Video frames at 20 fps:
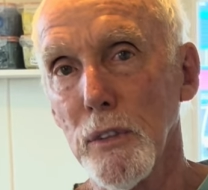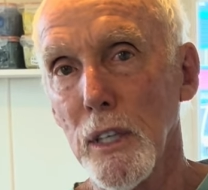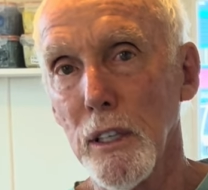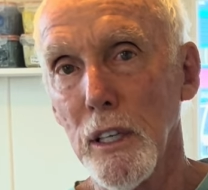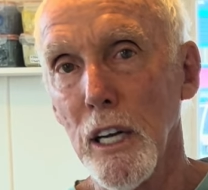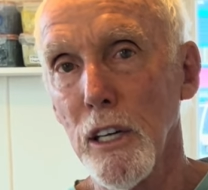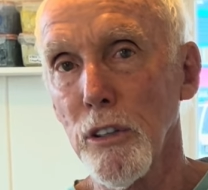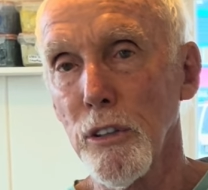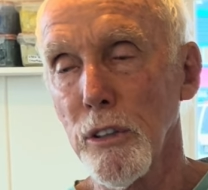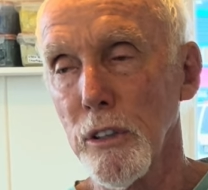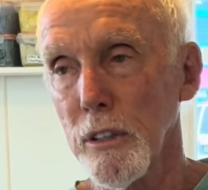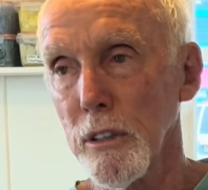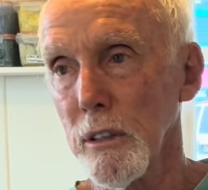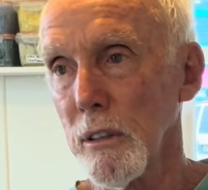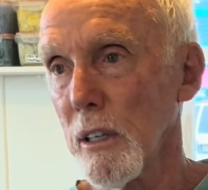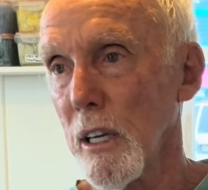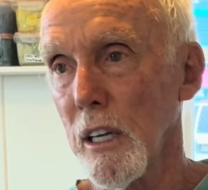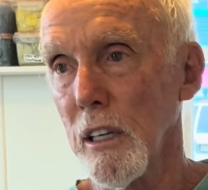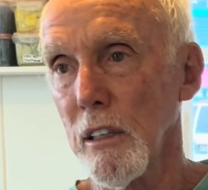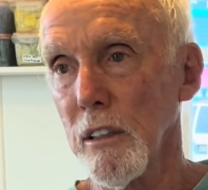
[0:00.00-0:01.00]
I learned
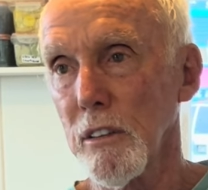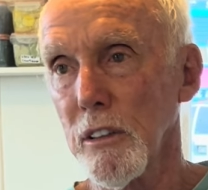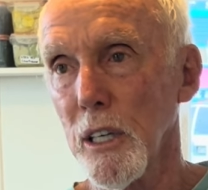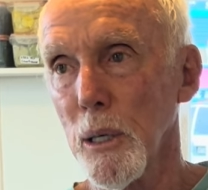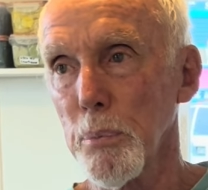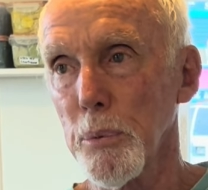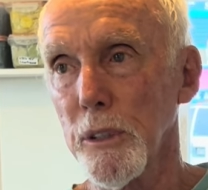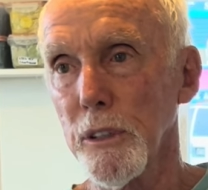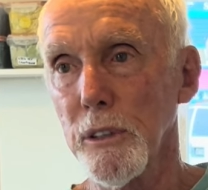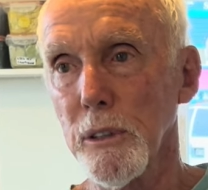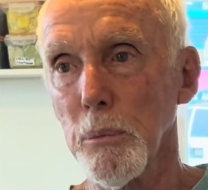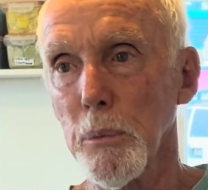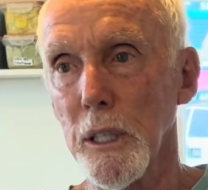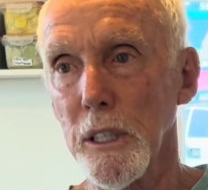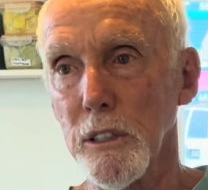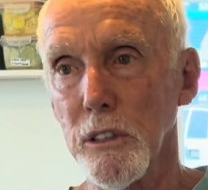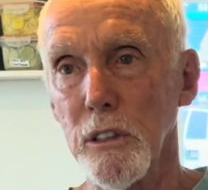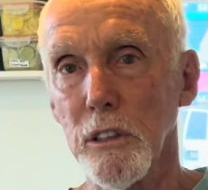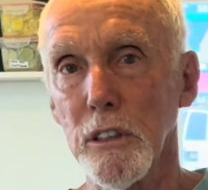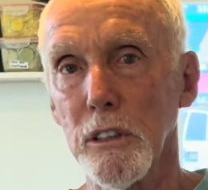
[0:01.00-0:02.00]
a couple of
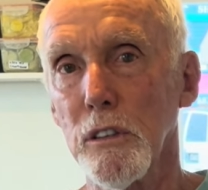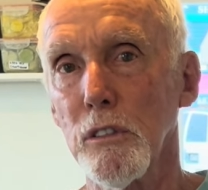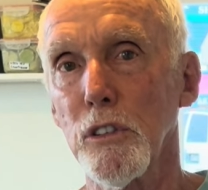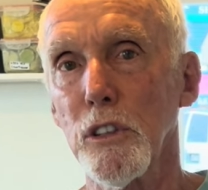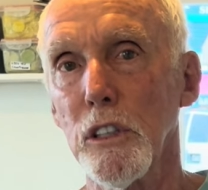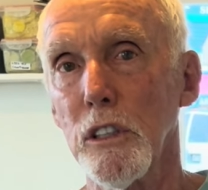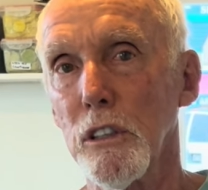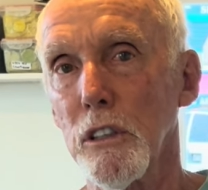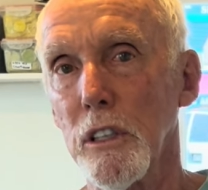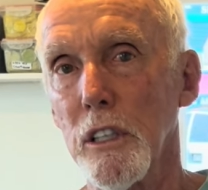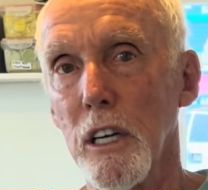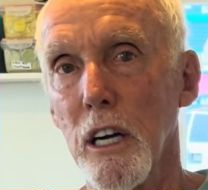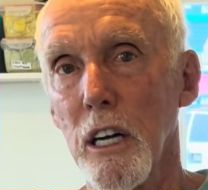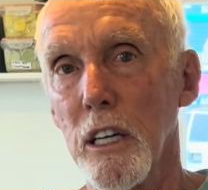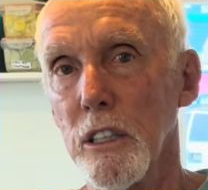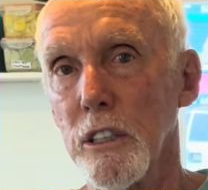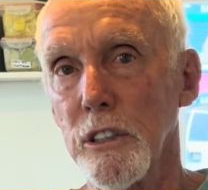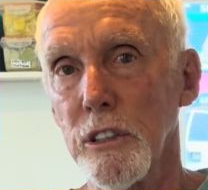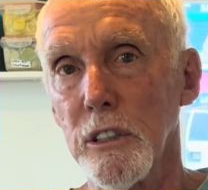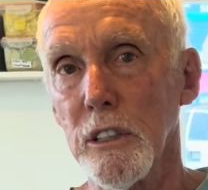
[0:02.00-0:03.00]
semesters at junior
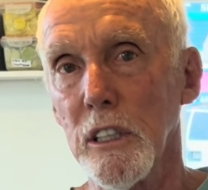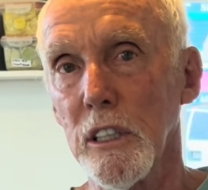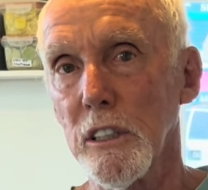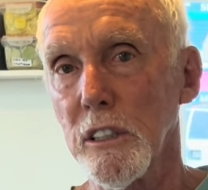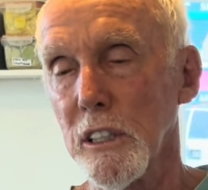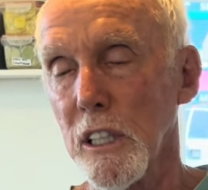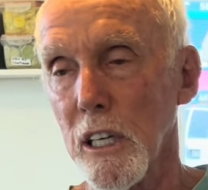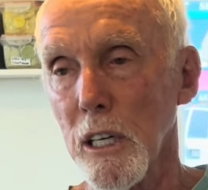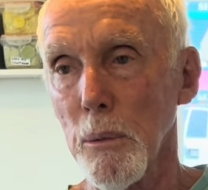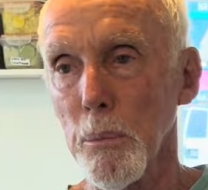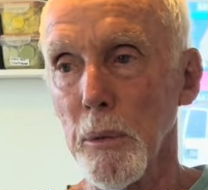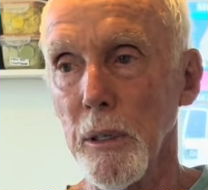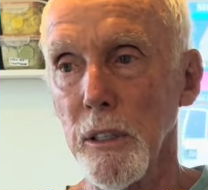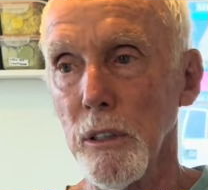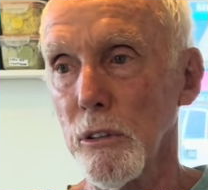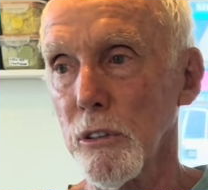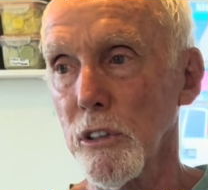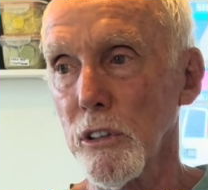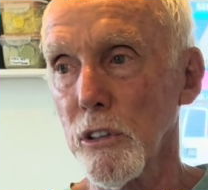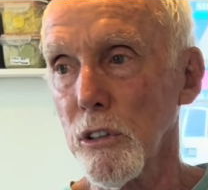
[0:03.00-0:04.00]
college, and I set up my
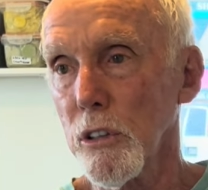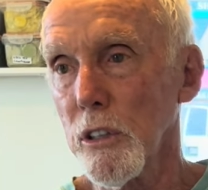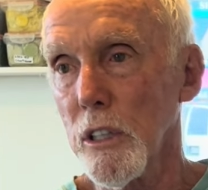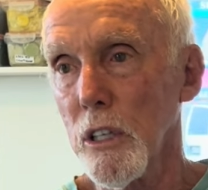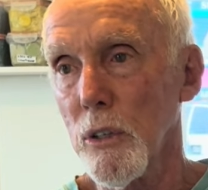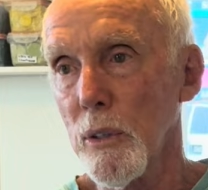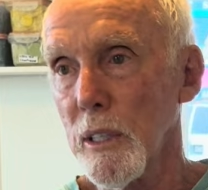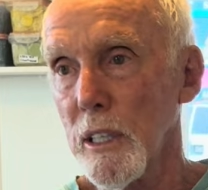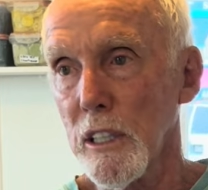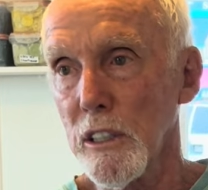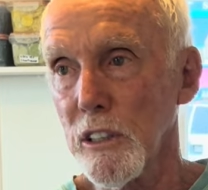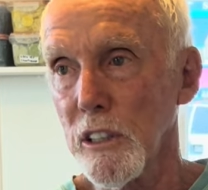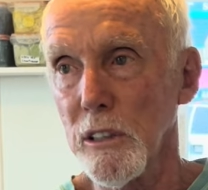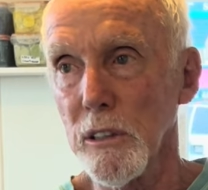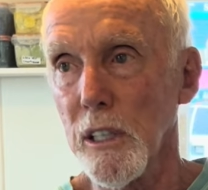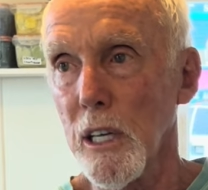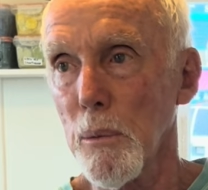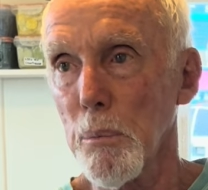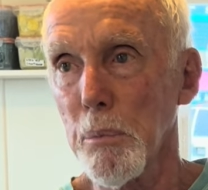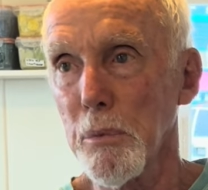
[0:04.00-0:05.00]
own studio, and I
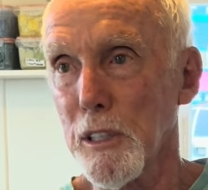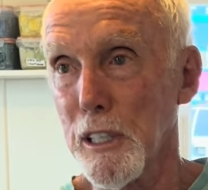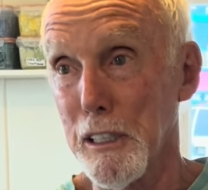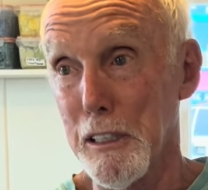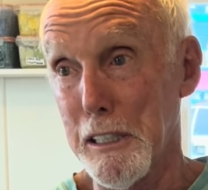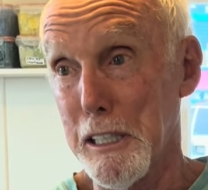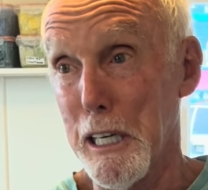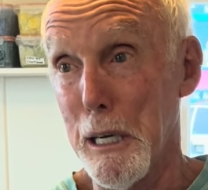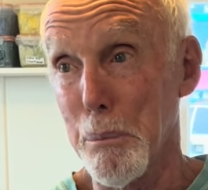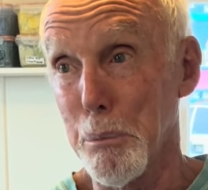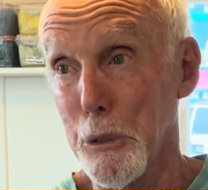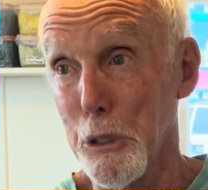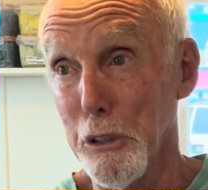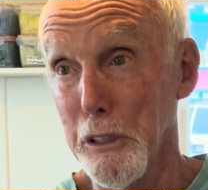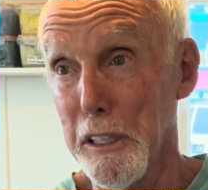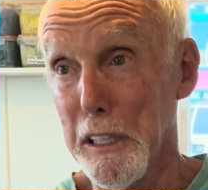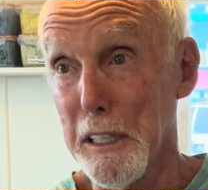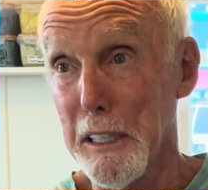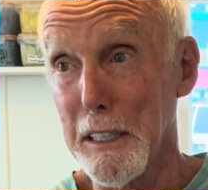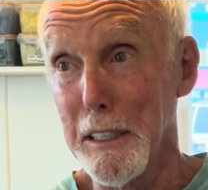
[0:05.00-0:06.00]
just kept
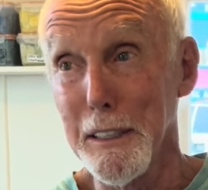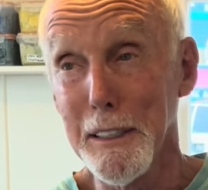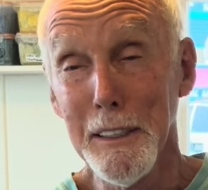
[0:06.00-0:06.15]
doing it.